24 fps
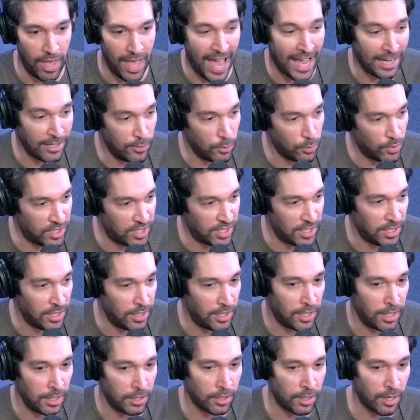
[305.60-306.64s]
you see
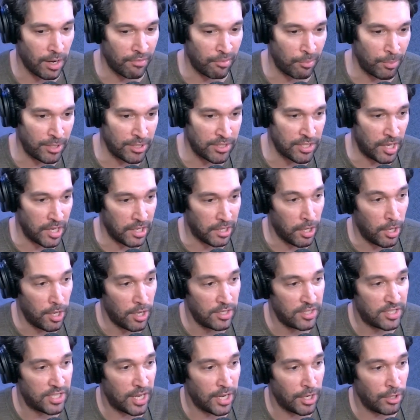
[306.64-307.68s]
in governments like,
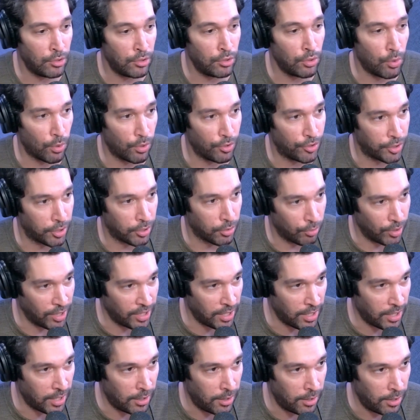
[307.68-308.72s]
say, North
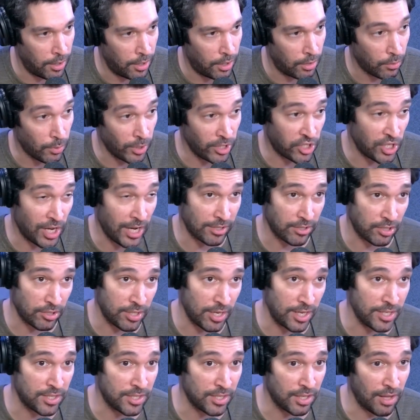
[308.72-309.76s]
Korea, which
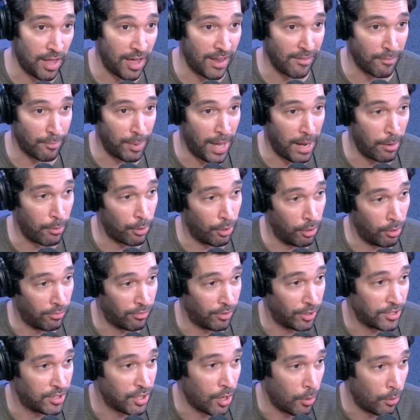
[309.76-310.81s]
exercises a lot of power
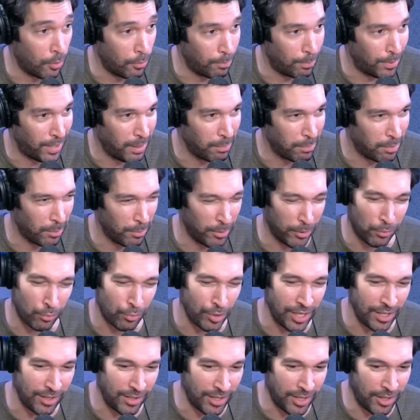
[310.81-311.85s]
over its own people, but
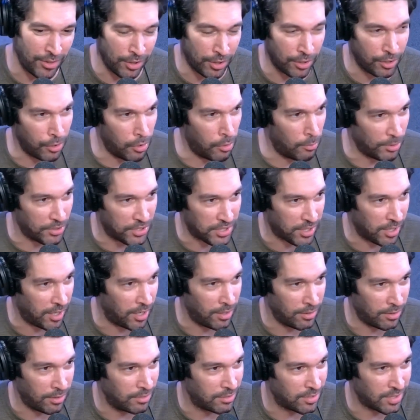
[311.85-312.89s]
really in the global
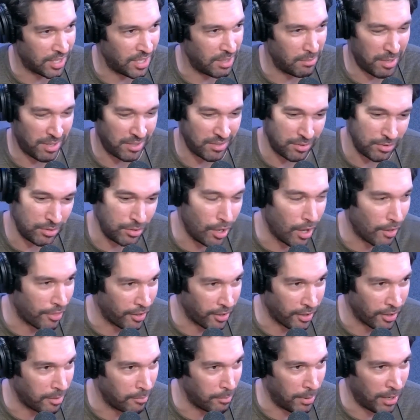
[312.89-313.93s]
scheme has
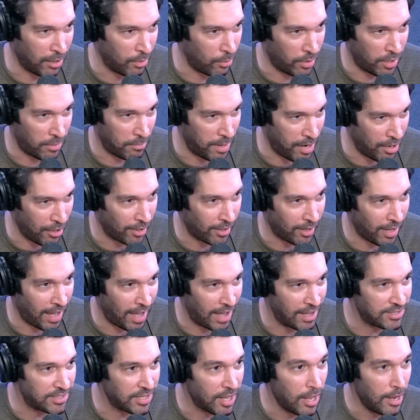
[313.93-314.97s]
nothing compared to what America
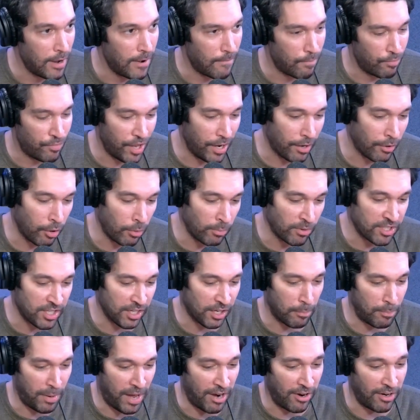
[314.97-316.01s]
has. They're almost like
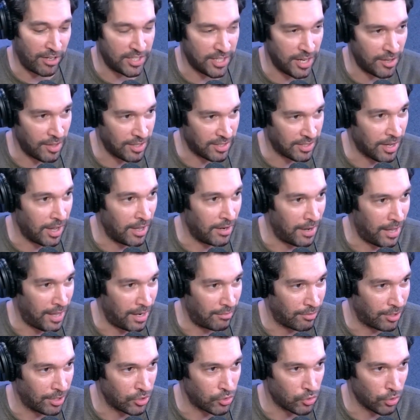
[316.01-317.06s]
a parasite that's gotten out
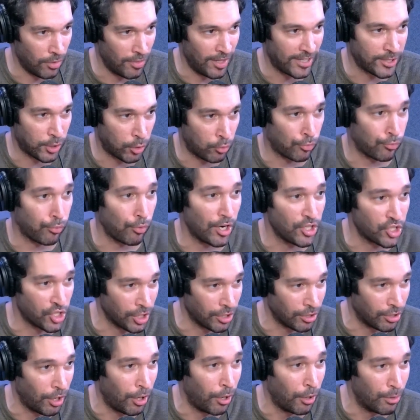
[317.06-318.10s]
of control that's
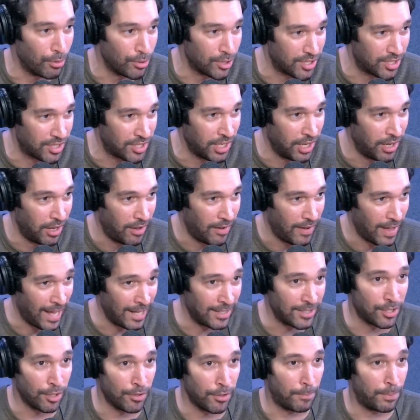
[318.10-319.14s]
crushing the host.
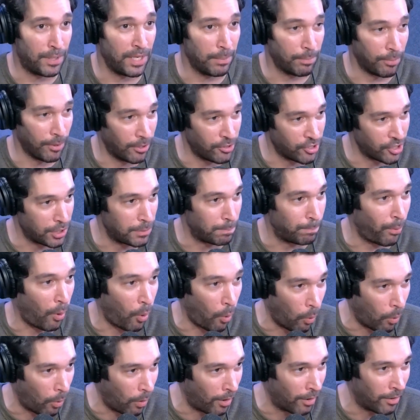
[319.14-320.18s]
And so the people are just
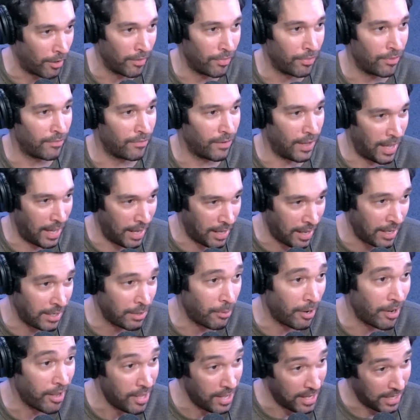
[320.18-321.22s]
poor. And
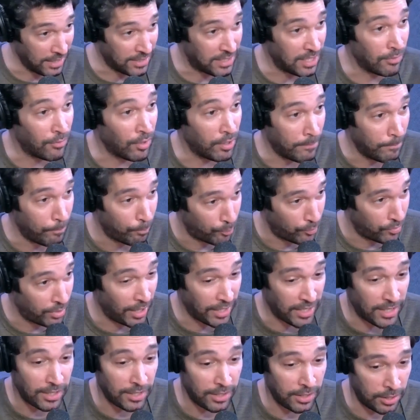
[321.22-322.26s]
anyway, it's even
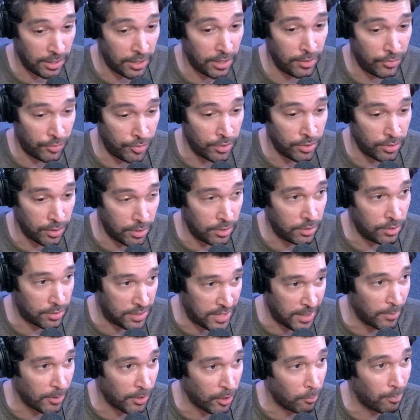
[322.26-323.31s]
like in
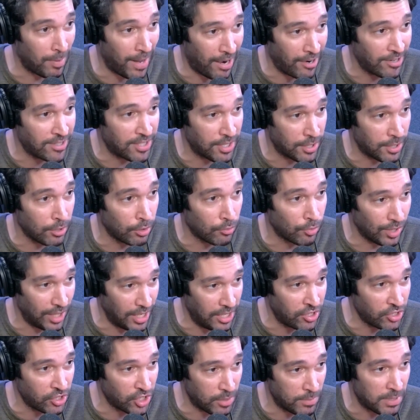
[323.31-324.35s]
typical parasitical
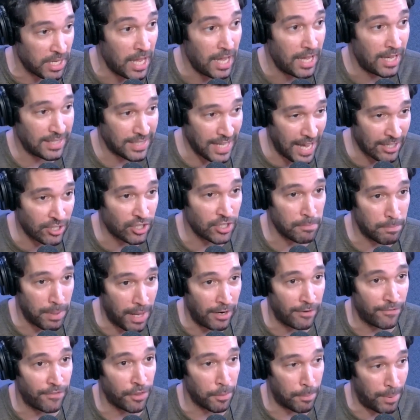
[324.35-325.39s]
relationships, it's actually
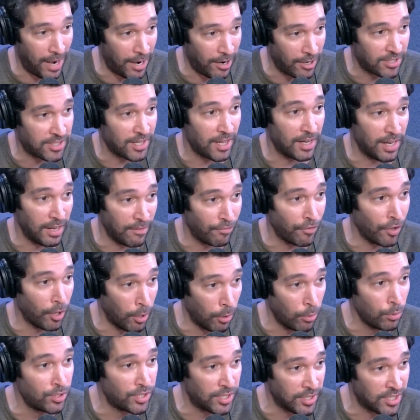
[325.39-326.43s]
better for the parasite if the
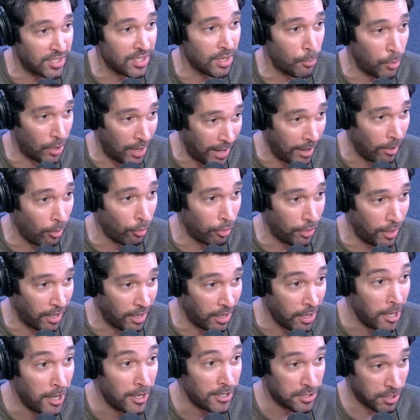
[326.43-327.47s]
host is somewhat
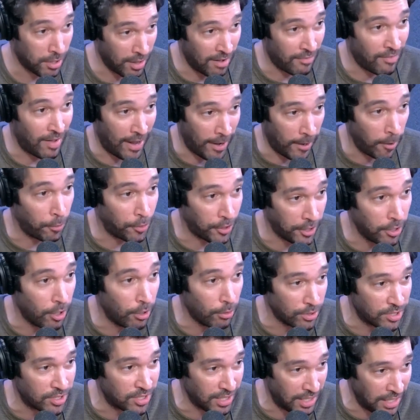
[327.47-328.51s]
healthy, so they have a healthy
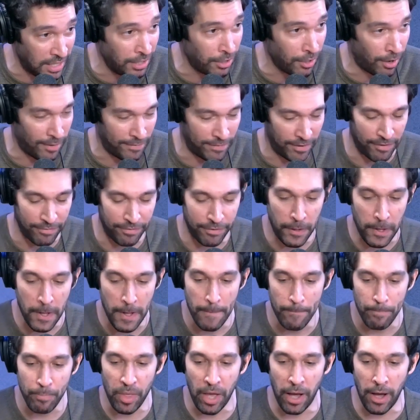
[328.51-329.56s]
host to eat off of.
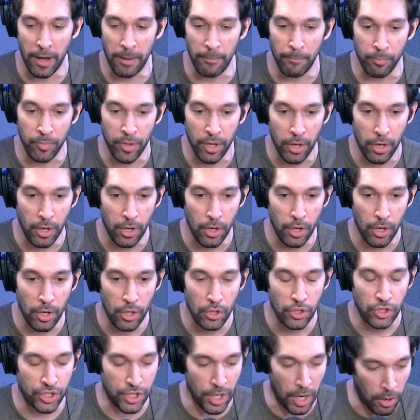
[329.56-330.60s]

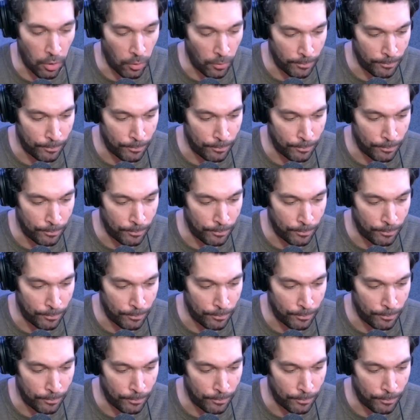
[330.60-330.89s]
So